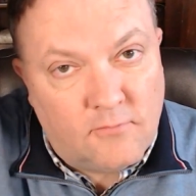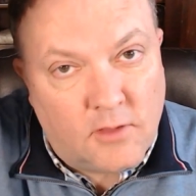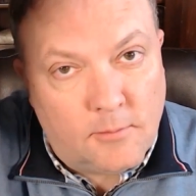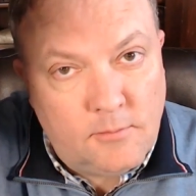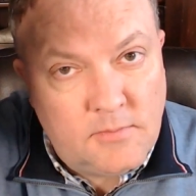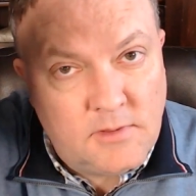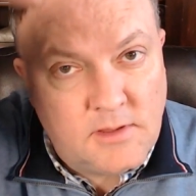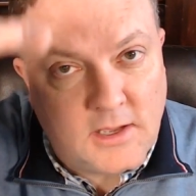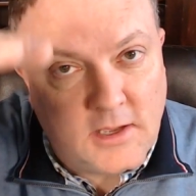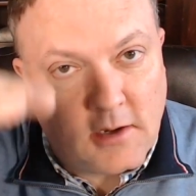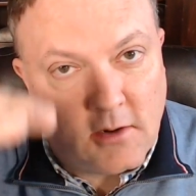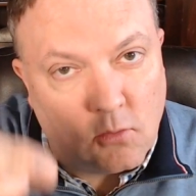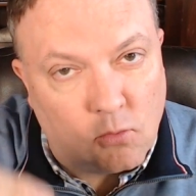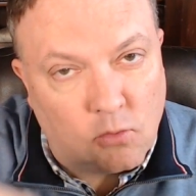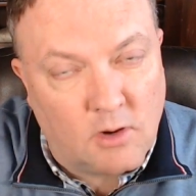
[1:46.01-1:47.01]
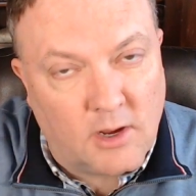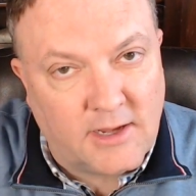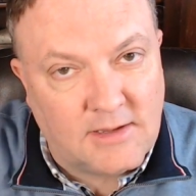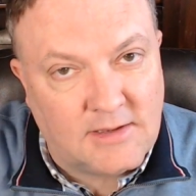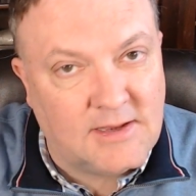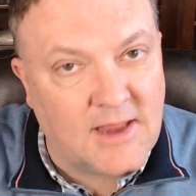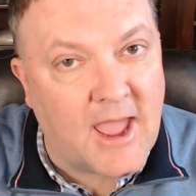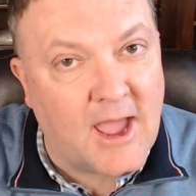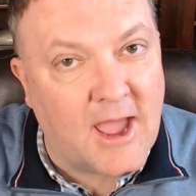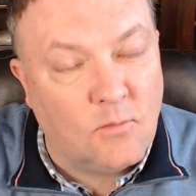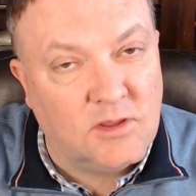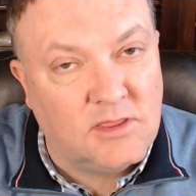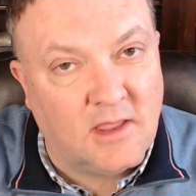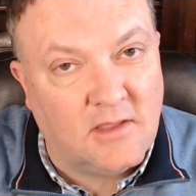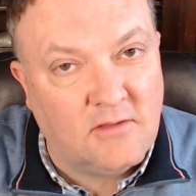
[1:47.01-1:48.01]
of them and write down
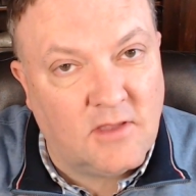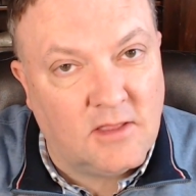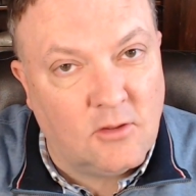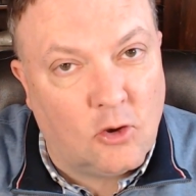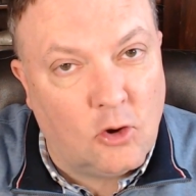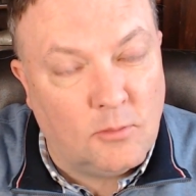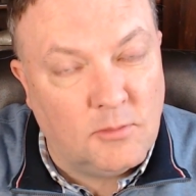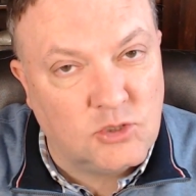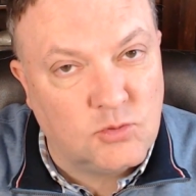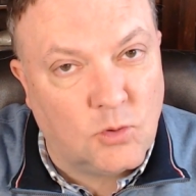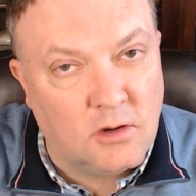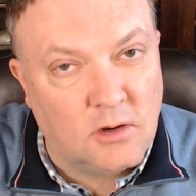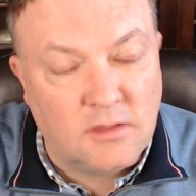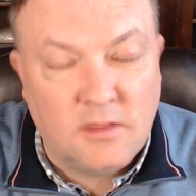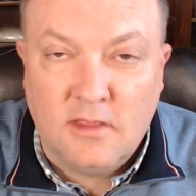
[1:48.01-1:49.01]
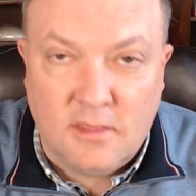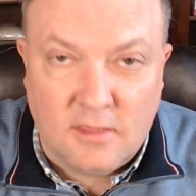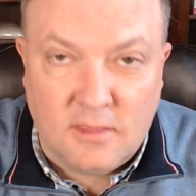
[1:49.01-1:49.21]
what they say the home is worth.